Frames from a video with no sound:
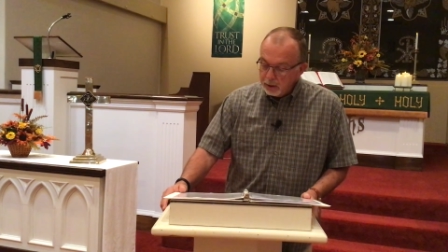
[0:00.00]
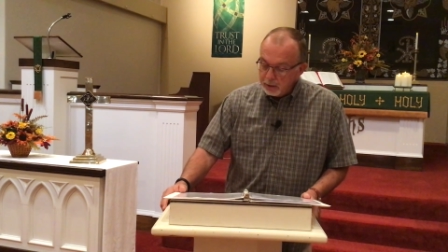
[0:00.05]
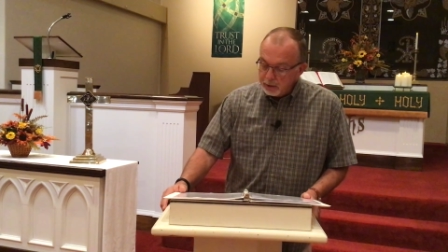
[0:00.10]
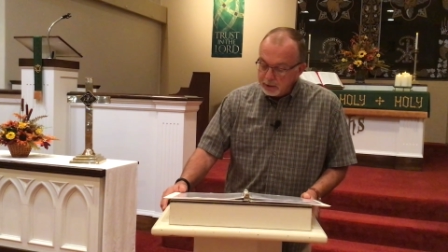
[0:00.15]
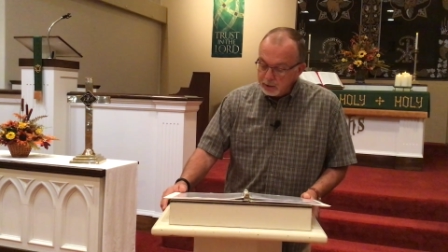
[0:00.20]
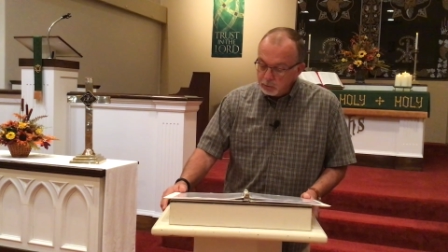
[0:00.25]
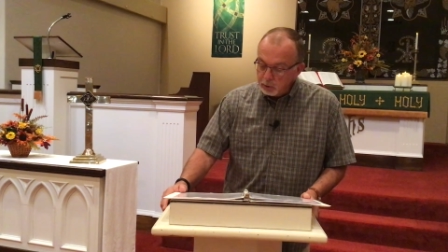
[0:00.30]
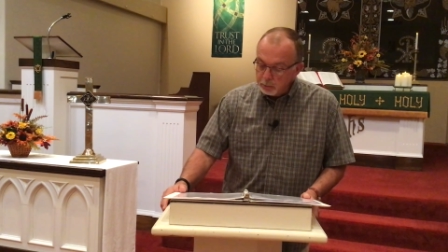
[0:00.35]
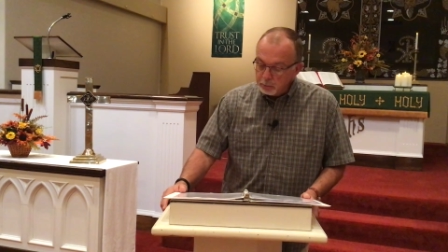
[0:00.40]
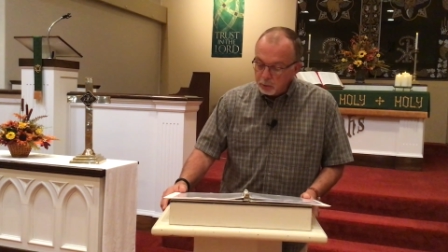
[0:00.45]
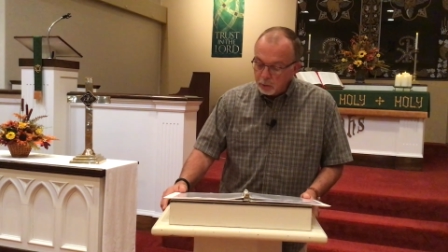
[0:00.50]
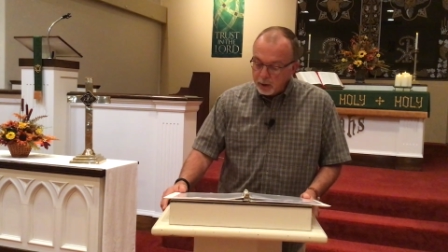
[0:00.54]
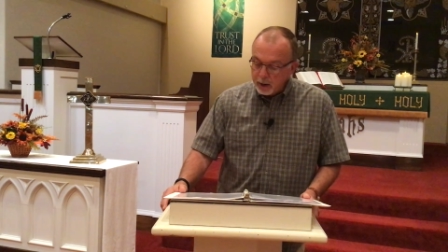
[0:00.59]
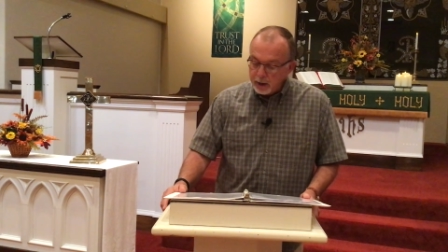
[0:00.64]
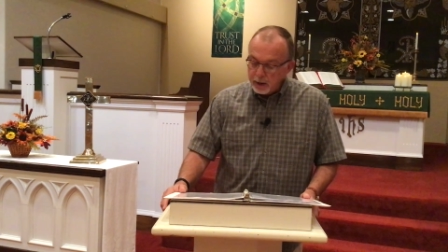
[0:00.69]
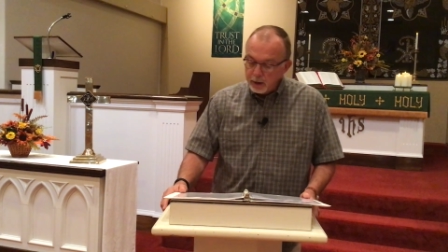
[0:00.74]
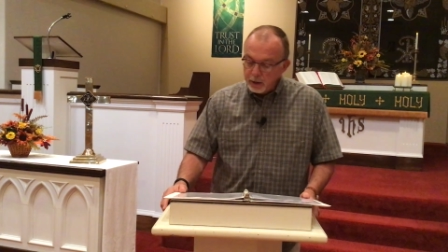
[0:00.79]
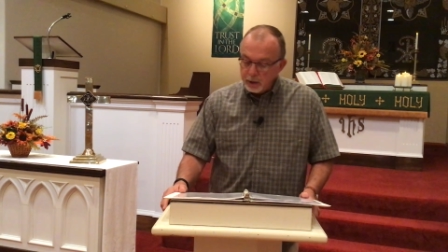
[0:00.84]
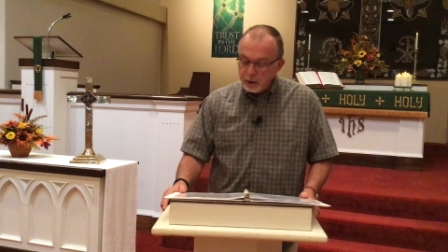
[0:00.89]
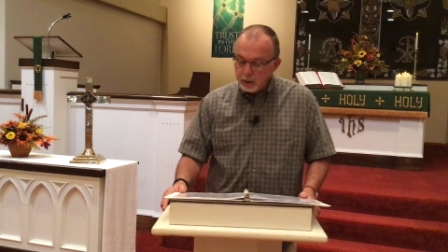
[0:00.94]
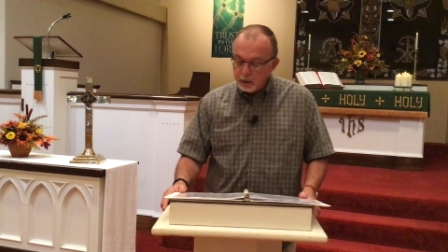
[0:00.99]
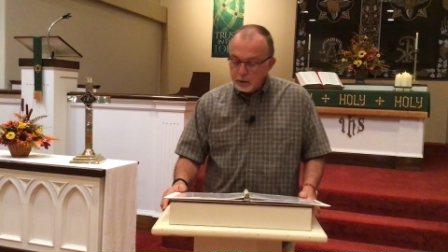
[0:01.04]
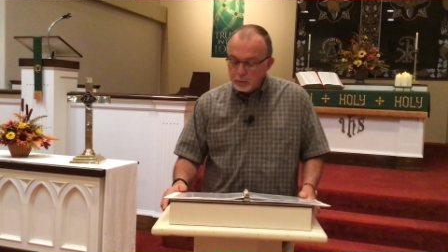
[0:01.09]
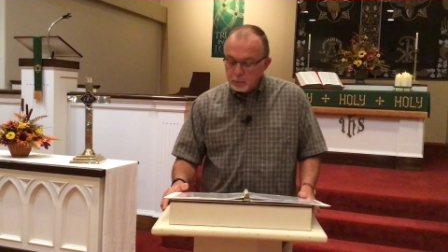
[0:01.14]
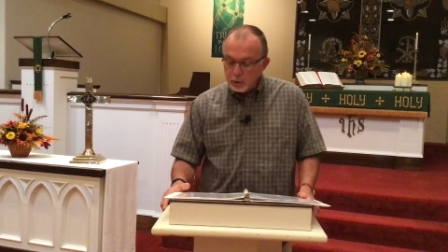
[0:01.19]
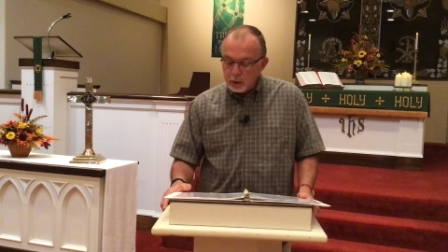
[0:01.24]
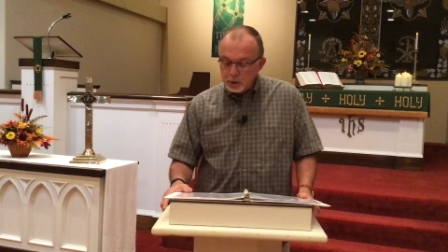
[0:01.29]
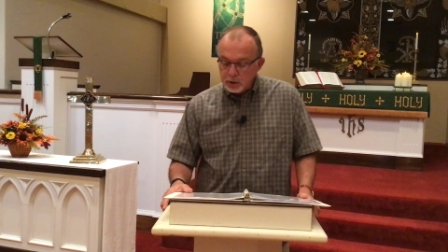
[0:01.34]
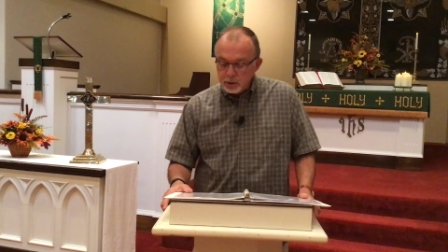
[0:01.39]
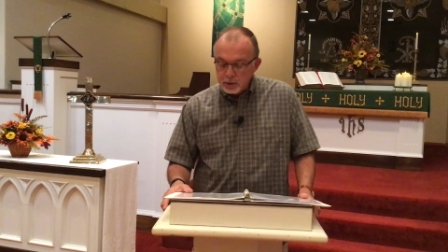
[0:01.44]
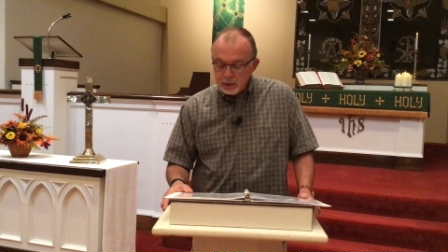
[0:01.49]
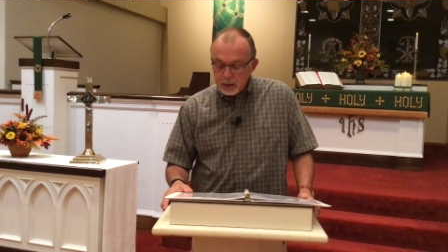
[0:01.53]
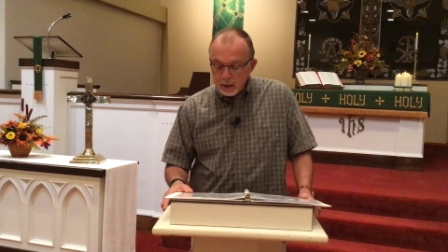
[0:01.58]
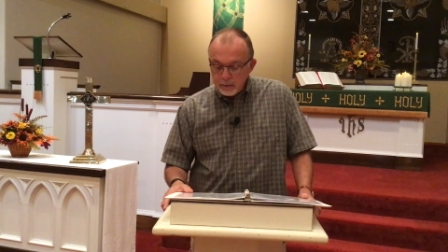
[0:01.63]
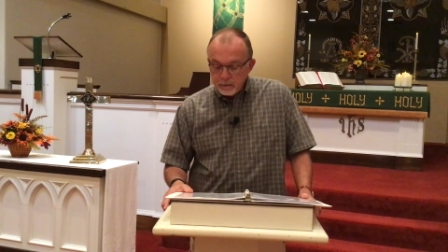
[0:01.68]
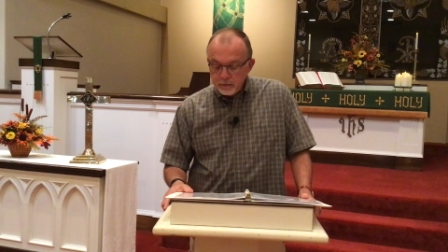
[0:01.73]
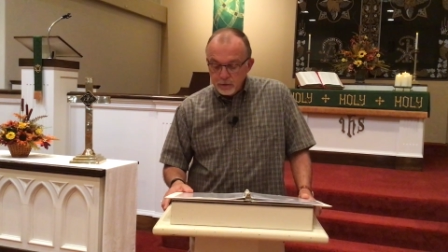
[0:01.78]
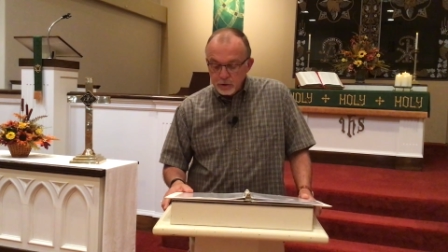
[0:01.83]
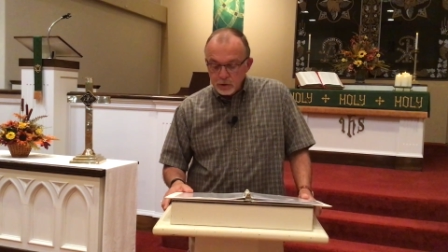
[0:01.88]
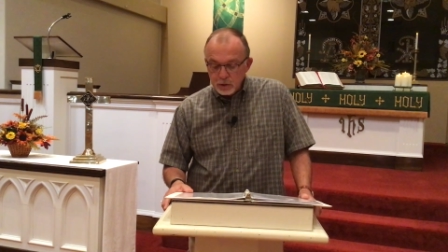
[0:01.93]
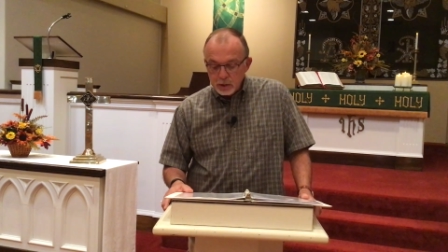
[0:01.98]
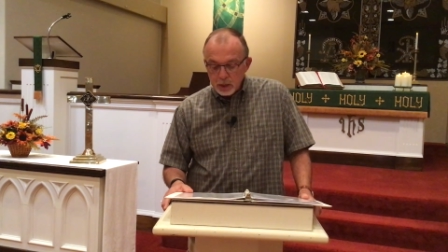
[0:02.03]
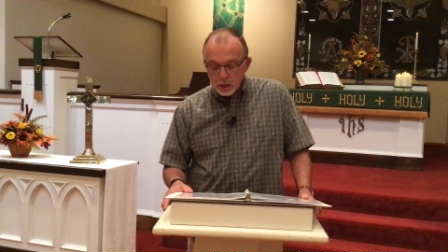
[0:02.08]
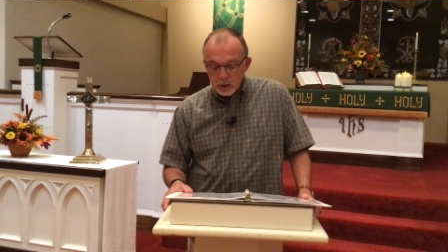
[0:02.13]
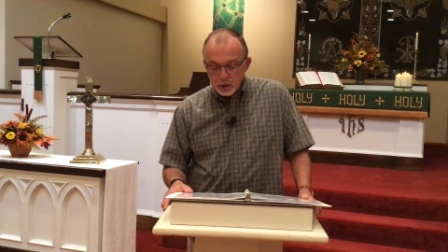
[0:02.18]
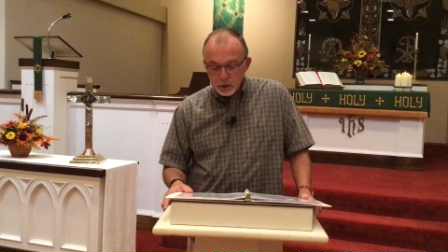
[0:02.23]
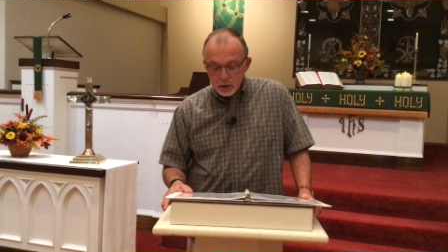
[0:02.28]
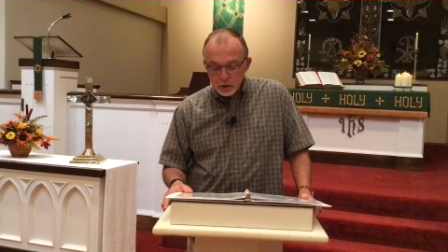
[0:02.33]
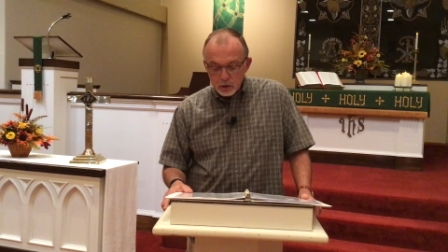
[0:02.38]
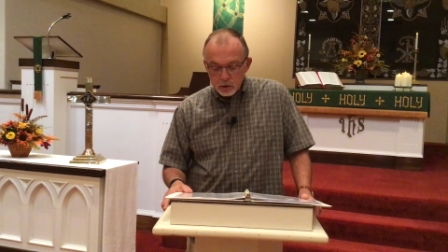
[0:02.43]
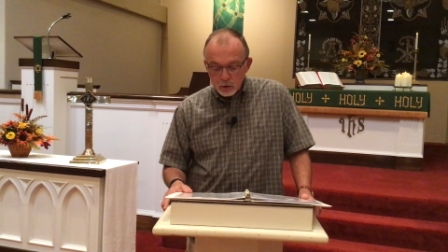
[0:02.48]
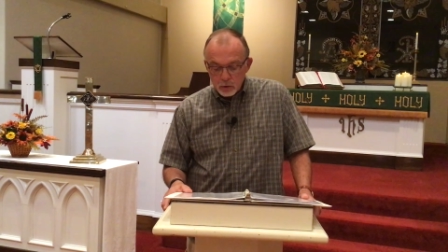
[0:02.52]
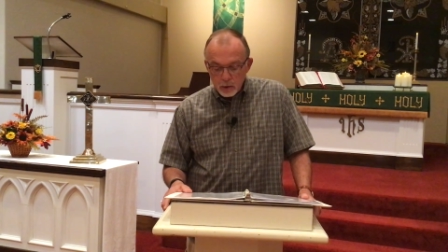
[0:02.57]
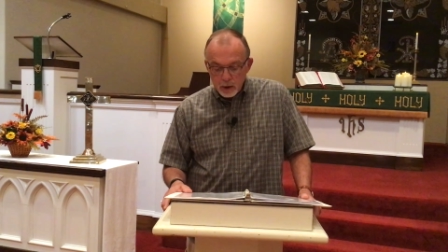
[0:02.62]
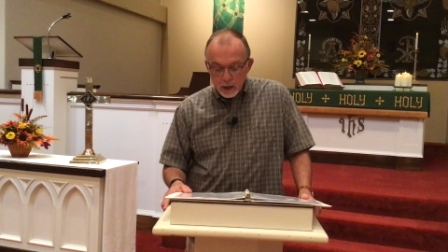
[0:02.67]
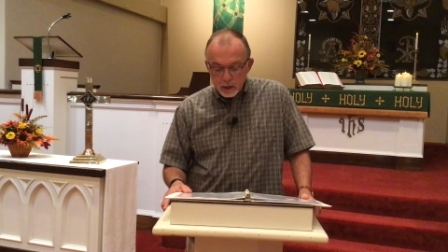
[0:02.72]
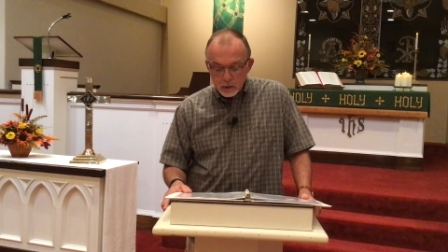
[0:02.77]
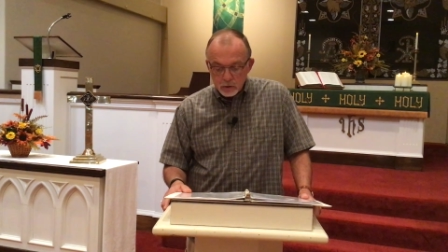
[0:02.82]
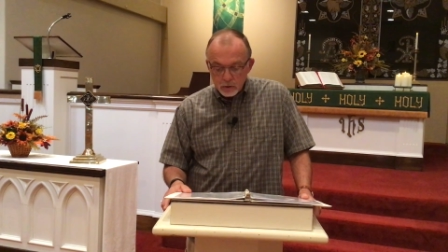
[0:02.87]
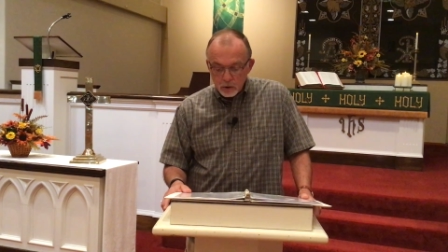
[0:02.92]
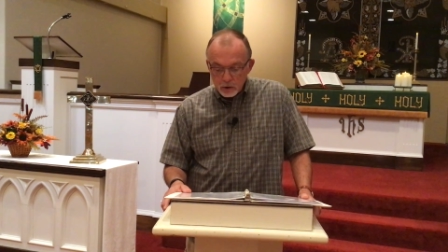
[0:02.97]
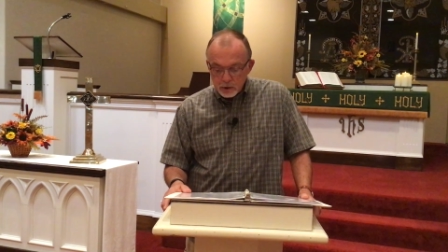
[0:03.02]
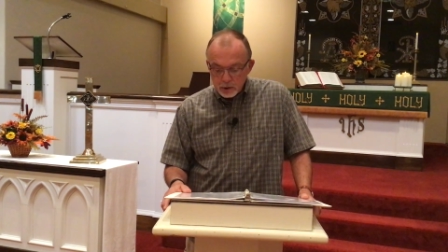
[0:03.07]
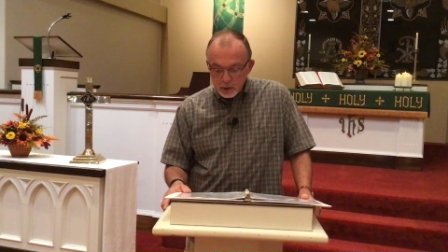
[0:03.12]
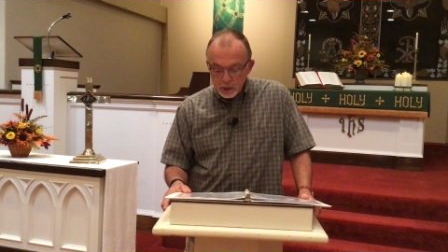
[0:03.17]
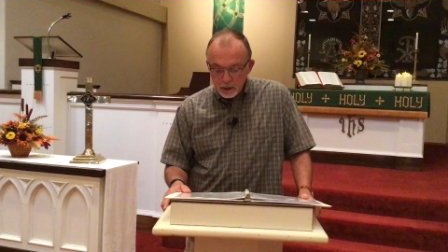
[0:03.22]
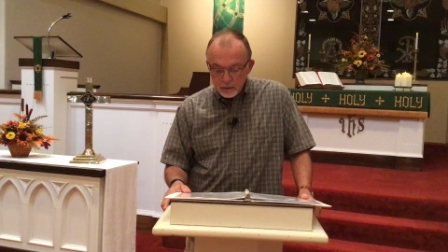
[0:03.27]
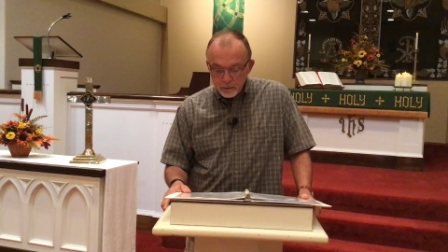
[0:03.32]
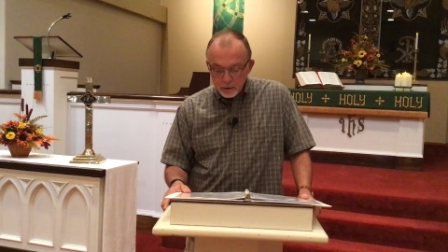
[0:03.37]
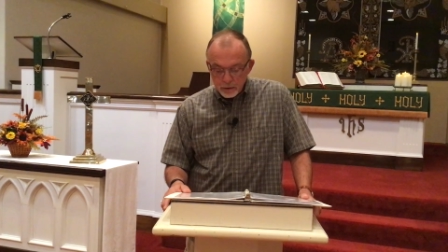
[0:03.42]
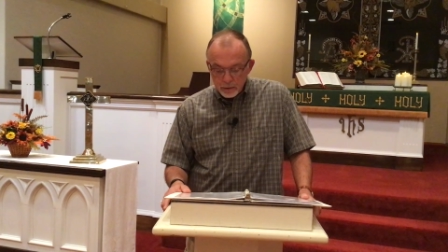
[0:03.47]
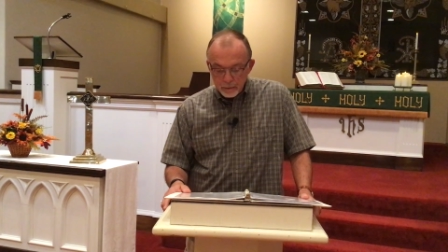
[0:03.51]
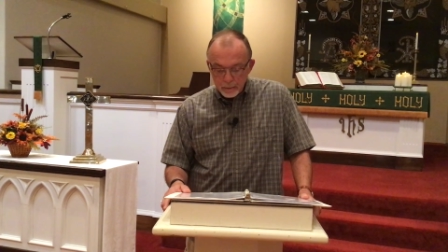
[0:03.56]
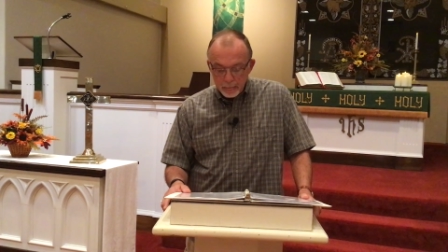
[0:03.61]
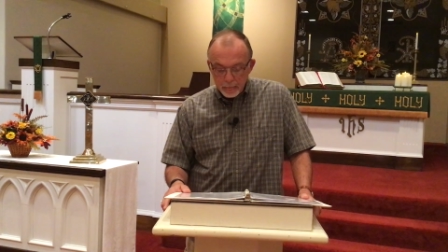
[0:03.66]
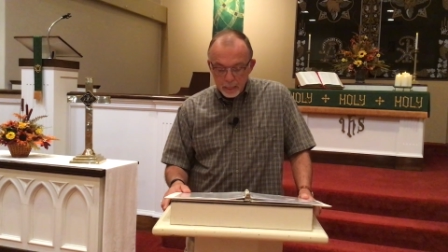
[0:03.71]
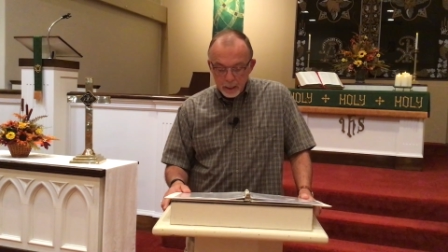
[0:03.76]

This we pray in the precious name of your Son, Jesus Christ, our Savior